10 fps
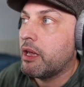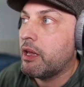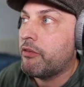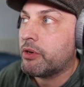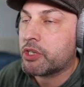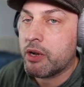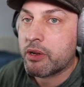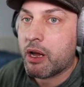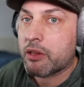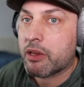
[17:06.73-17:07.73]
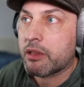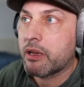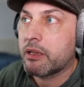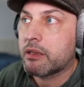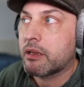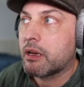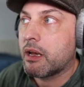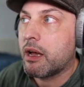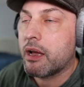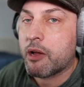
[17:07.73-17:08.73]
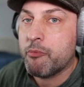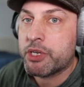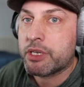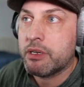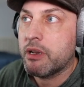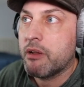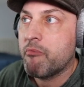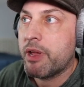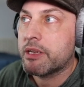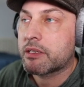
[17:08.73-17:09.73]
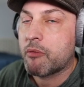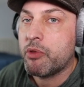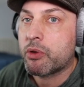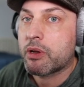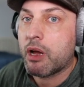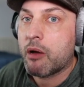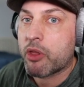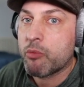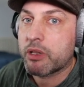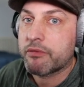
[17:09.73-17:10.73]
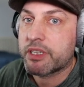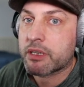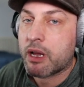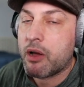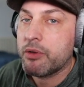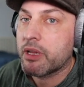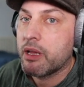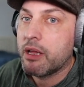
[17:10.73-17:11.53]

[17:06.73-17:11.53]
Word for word: If you're trying to calculate commission based on, on cumulative discount,